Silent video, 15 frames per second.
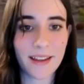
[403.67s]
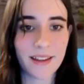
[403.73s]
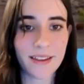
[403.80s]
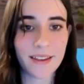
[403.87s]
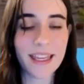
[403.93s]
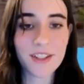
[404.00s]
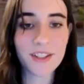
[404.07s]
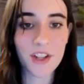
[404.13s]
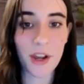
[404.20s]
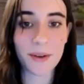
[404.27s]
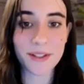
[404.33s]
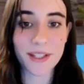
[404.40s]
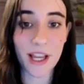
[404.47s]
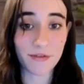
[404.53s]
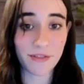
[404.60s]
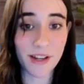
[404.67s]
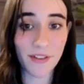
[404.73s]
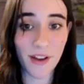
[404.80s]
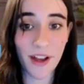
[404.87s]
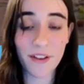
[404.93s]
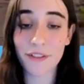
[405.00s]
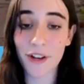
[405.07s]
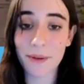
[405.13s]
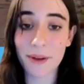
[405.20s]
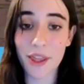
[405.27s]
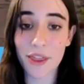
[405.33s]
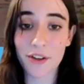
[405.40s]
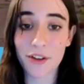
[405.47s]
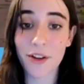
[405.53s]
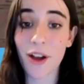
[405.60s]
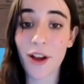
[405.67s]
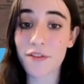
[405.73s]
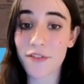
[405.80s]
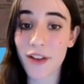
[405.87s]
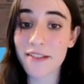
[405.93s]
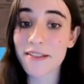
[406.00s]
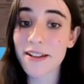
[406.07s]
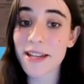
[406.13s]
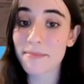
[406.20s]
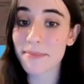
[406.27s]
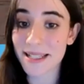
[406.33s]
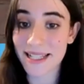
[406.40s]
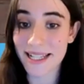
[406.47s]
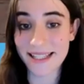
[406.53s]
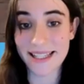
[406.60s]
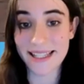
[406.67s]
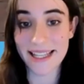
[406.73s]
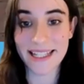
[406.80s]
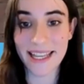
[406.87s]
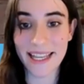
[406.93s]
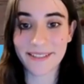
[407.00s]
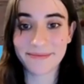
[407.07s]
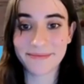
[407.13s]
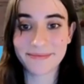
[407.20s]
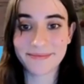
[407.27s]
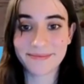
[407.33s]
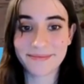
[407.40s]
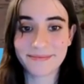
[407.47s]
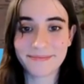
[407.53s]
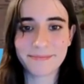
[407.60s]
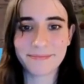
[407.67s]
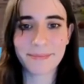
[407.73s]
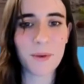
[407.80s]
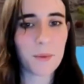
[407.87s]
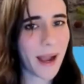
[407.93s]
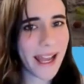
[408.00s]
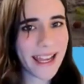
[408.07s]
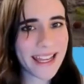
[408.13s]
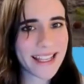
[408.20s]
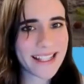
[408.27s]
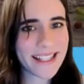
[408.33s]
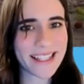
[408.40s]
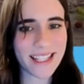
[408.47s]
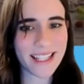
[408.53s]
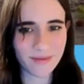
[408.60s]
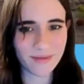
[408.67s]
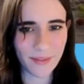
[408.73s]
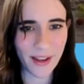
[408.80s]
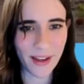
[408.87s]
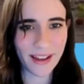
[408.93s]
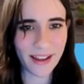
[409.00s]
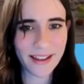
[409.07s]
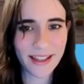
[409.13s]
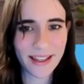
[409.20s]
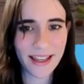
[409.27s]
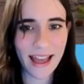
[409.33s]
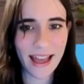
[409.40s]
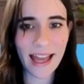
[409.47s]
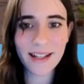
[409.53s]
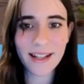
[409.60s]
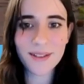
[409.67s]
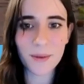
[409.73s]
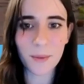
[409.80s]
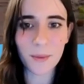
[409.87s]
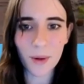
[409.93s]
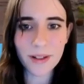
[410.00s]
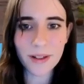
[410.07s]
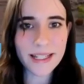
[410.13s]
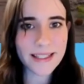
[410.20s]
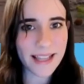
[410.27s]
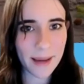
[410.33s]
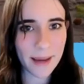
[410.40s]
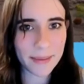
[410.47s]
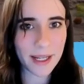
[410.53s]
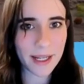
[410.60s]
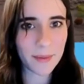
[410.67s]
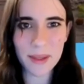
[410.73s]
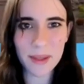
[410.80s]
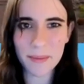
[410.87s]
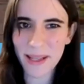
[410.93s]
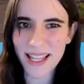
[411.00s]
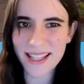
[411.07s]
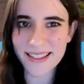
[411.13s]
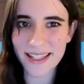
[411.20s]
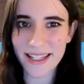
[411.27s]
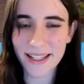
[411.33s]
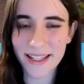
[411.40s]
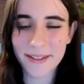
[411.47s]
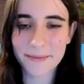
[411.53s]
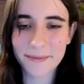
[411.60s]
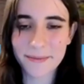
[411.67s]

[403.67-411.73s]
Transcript: This shows a river flowing through a very busy city. But where is this river and what is happening with the plastic?